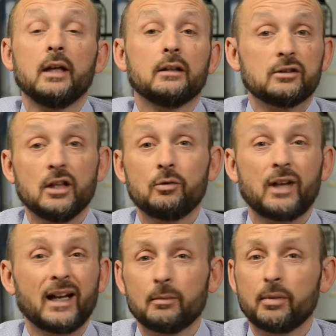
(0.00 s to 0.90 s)
There's no
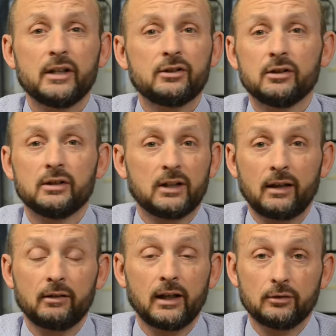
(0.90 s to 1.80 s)
calibration to
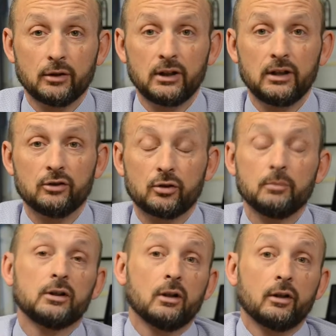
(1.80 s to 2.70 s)
carry out on the
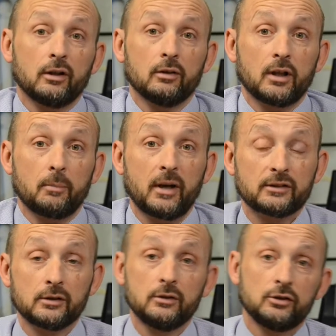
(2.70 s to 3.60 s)
instrument like on
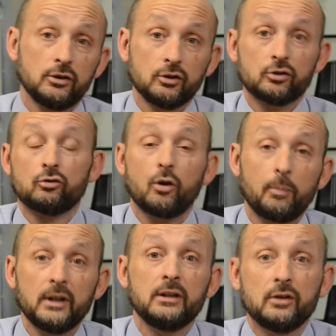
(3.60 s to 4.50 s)
capacitance you just
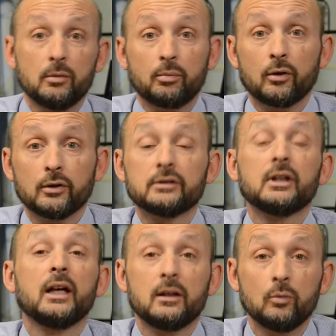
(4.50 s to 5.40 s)
drop it into your product
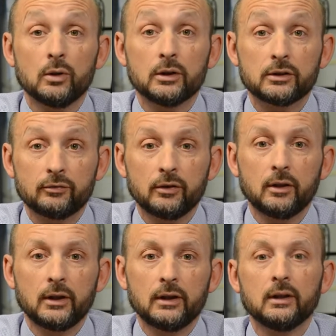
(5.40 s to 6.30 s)
and it works
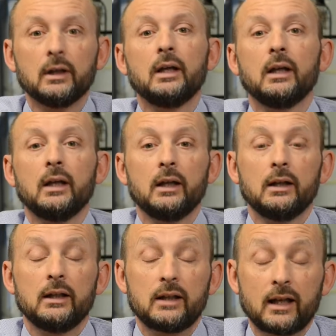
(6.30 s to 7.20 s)
fine.
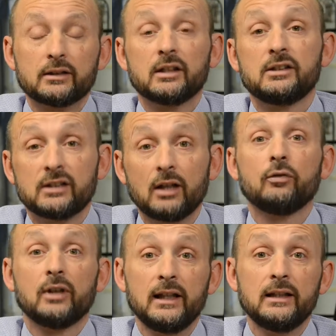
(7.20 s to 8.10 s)
It has a
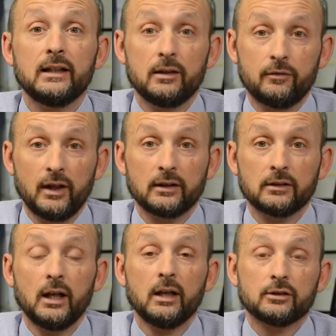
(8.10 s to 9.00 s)
self-cleaning
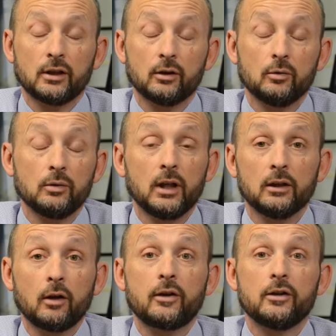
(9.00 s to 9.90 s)
effect so a
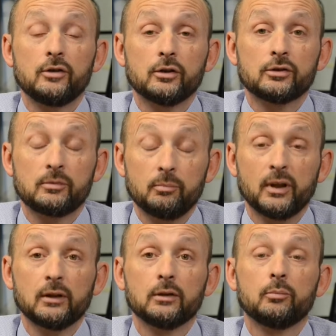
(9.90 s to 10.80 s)
lot of the dust
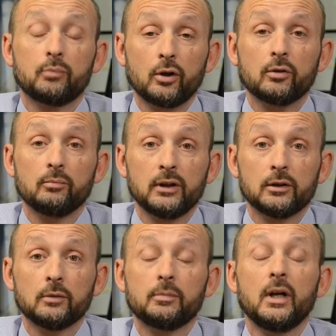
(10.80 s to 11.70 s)
build-up, product
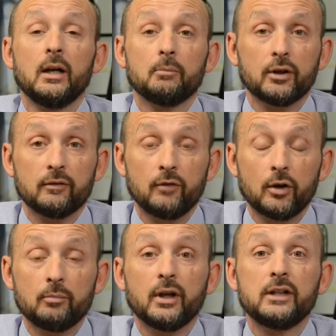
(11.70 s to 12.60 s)
build-up, by the
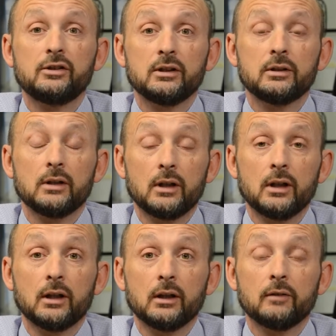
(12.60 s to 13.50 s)
vibration,
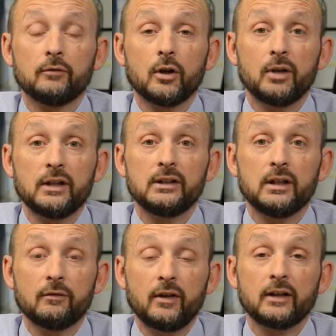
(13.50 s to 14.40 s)
uh,
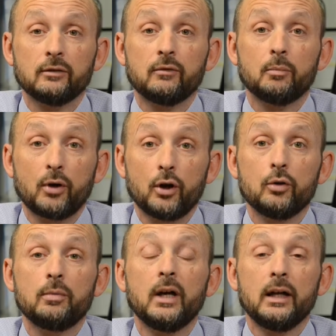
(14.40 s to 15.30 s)
vibrating effect of the
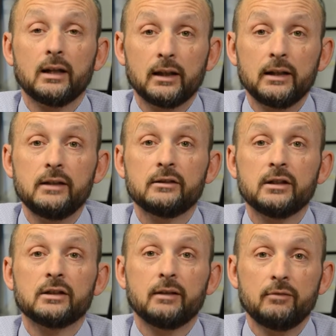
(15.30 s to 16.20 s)
probe cleans
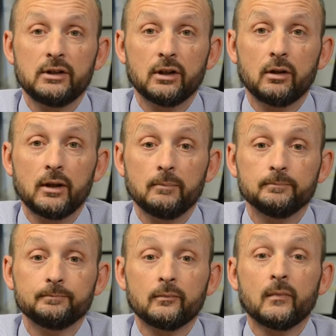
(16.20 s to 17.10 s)
this every time
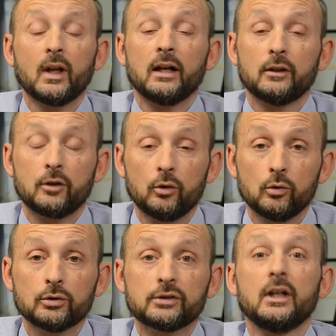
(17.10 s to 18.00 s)
and of
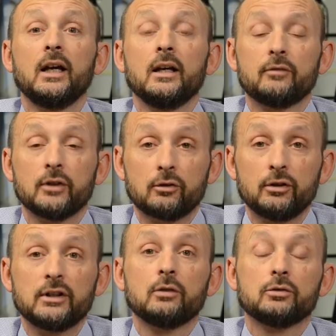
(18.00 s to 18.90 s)
course for a
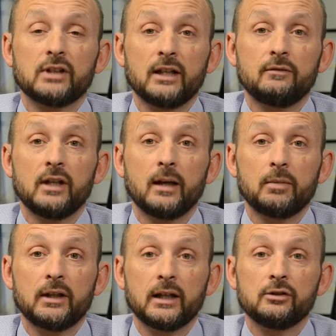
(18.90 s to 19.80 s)
critical safety
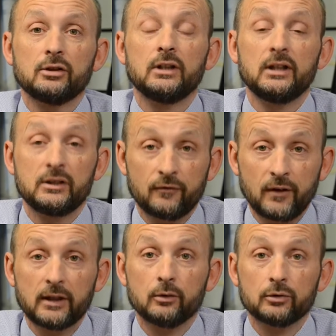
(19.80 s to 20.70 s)
application it is
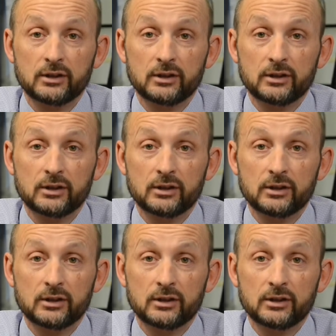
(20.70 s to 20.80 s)
fail